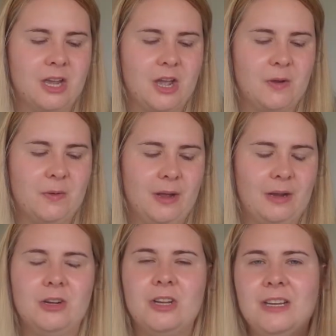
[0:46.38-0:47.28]

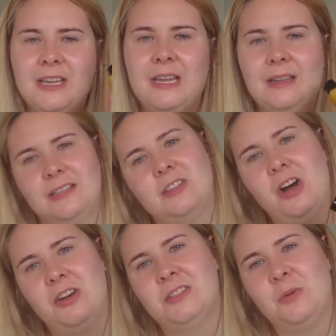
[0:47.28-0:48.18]
I'm gonna keep this
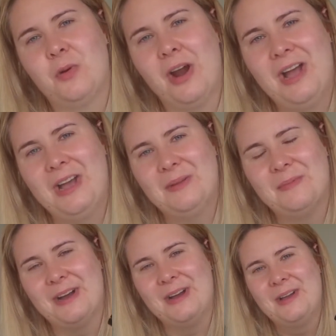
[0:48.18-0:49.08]
on as a
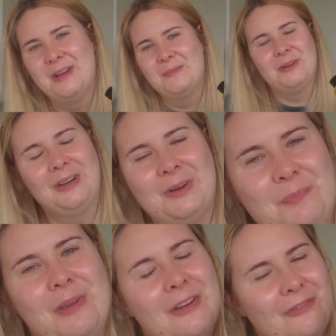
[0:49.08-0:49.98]
primer, but it
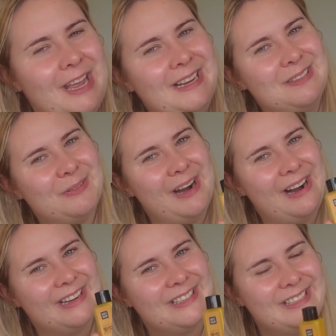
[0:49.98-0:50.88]
could be a face wash.